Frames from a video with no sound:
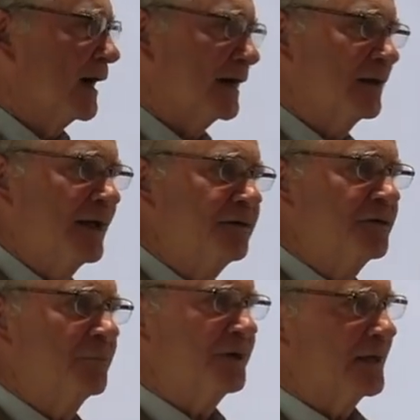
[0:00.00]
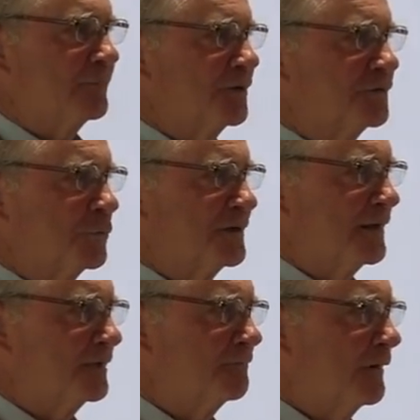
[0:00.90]
I'd like you to be able to
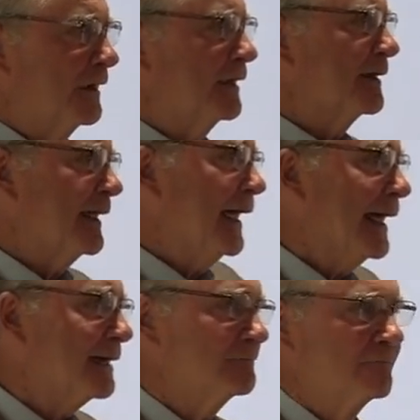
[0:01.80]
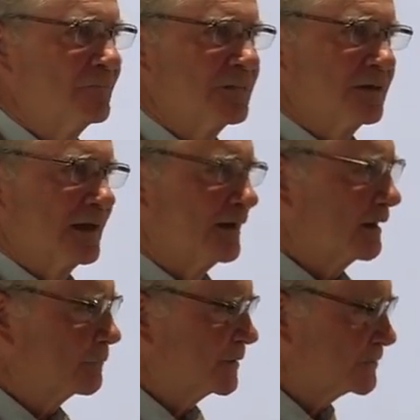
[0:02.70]
identify a cat, and
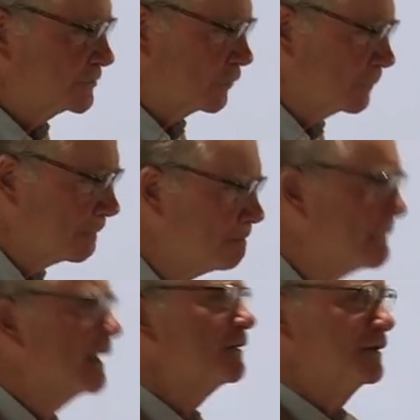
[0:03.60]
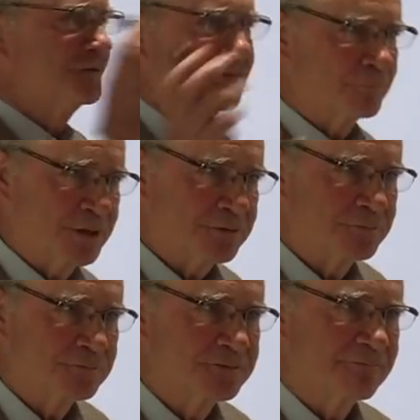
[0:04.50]
it'll be shown millions of
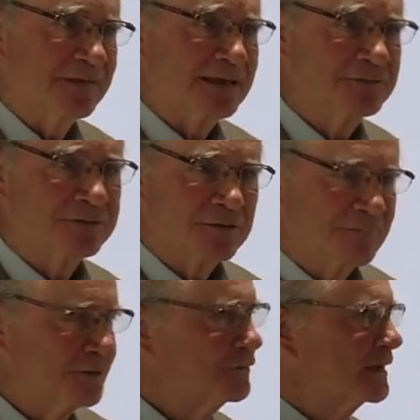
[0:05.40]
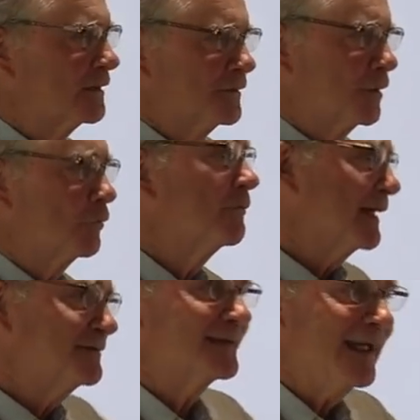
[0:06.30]
pictures of things, and eventually it'll know
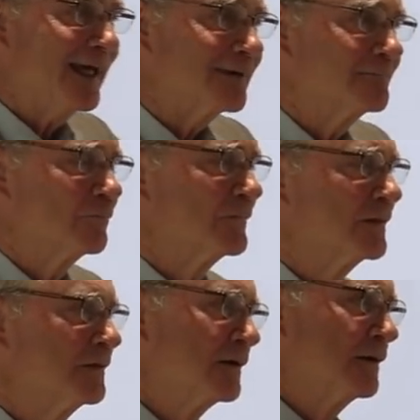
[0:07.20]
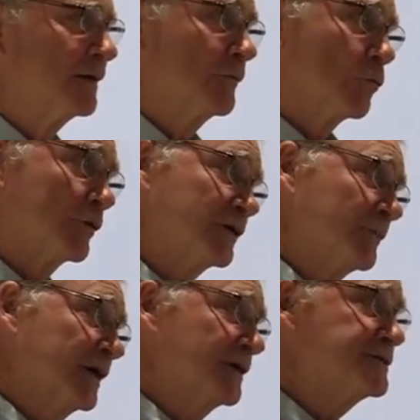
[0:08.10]
that's a cat. Or it can
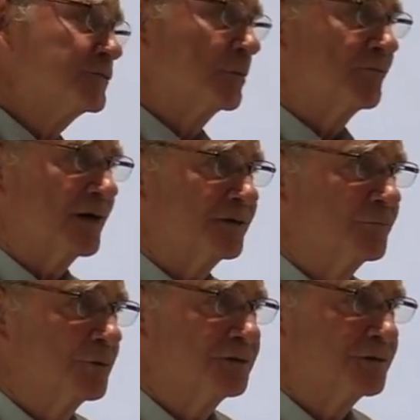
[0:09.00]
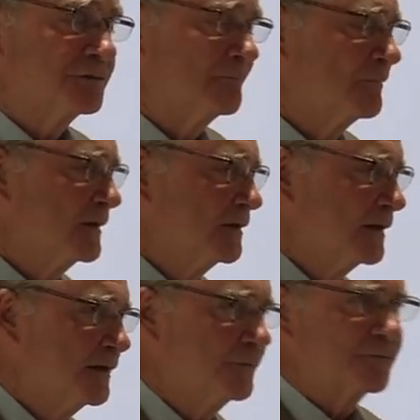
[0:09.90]
be unsupervised, which is
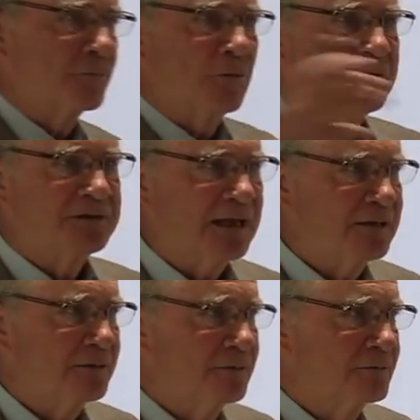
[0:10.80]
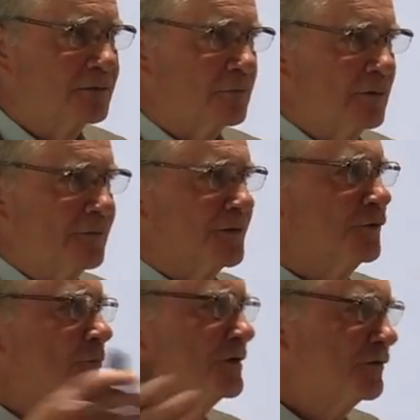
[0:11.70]
here's all the data around the
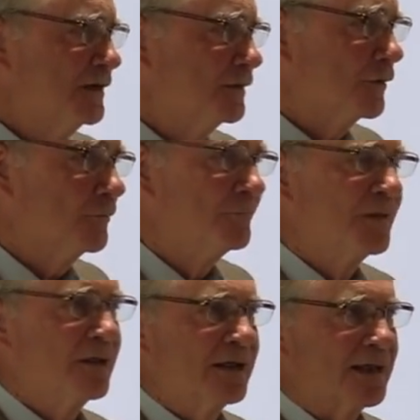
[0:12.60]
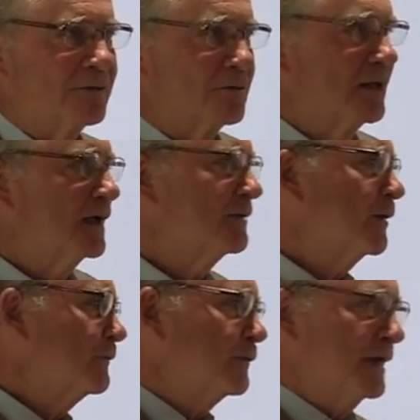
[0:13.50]
human genome and a lot of
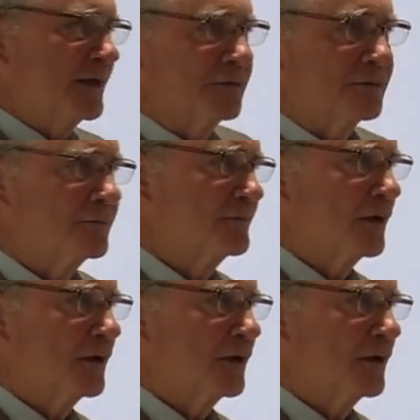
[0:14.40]
other data